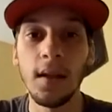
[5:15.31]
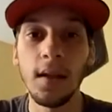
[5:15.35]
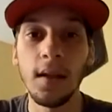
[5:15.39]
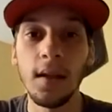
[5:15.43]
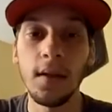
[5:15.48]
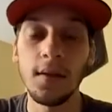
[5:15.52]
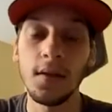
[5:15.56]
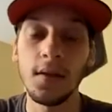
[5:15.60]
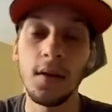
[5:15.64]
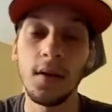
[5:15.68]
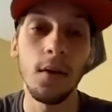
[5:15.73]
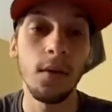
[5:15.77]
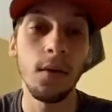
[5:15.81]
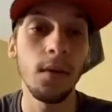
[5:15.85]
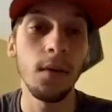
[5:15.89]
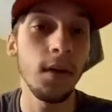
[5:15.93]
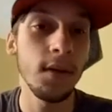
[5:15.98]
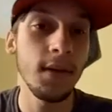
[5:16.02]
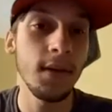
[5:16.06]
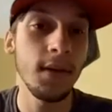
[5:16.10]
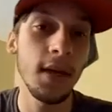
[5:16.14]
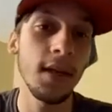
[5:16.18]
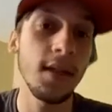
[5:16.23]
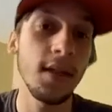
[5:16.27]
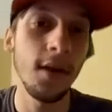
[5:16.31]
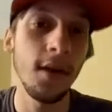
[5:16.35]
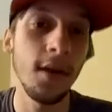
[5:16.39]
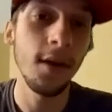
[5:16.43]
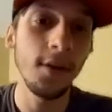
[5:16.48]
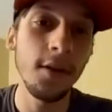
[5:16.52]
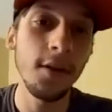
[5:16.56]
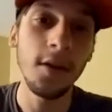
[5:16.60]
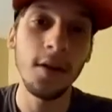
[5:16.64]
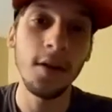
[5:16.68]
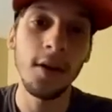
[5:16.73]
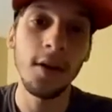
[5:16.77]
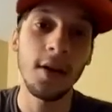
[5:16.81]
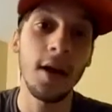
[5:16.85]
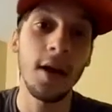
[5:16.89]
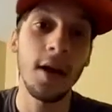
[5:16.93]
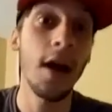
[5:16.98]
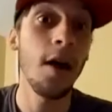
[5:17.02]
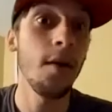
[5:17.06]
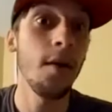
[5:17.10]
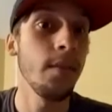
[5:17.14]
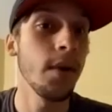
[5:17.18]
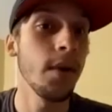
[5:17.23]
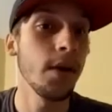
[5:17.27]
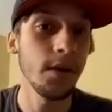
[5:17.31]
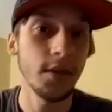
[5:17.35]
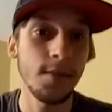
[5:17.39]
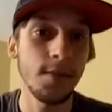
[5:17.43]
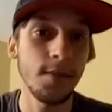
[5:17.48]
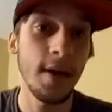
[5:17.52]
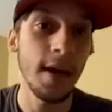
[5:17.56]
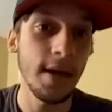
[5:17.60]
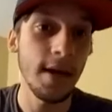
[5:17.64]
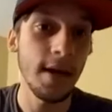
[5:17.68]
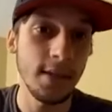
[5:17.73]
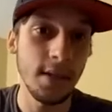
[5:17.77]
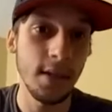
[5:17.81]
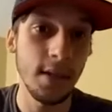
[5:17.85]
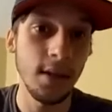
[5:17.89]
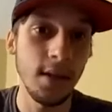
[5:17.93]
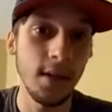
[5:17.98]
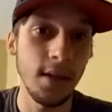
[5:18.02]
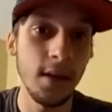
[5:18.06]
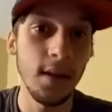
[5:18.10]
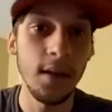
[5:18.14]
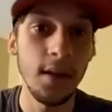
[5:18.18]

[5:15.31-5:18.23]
So the under on Kyle Murray's passing